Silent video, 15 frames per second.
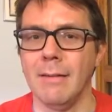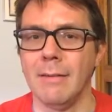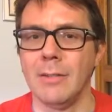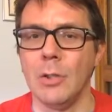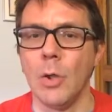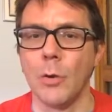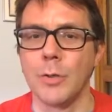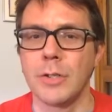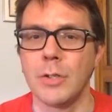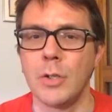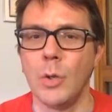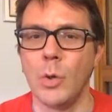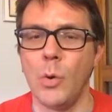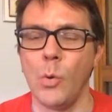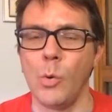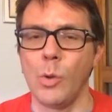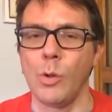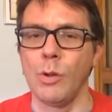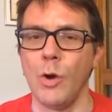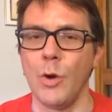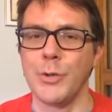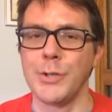not to
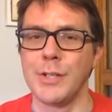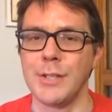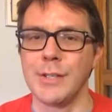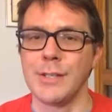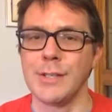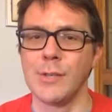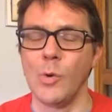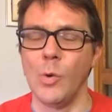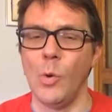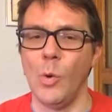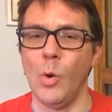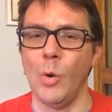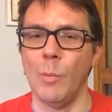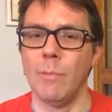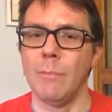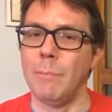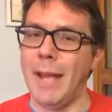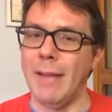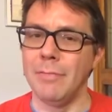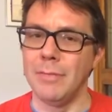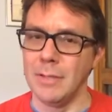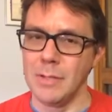call Oscars or
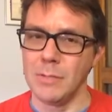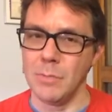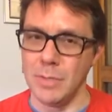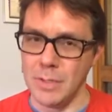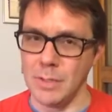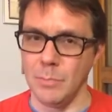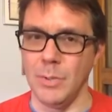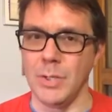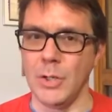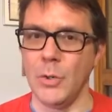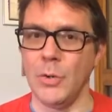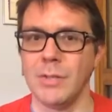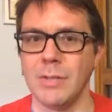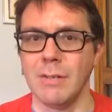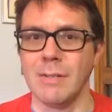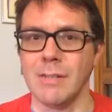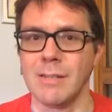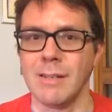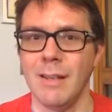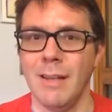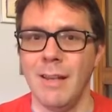BAFTAs, which is the British Oscars,